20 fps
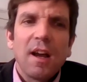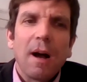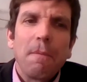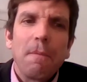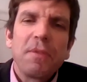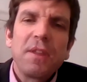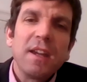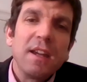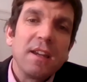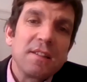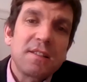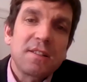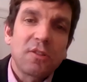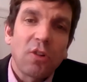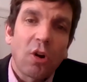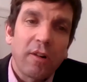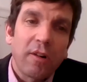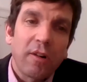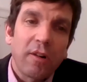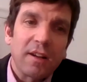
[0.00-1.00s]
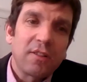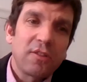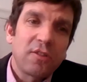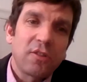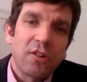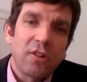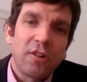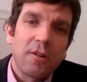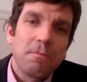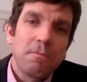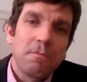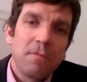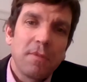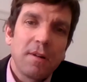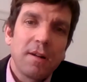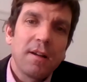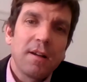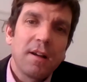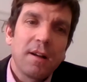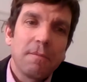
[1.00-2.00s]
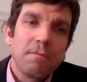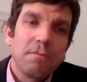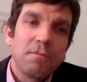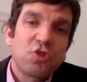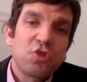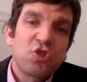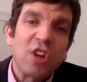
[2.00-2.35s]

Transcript: Um, the historic term um,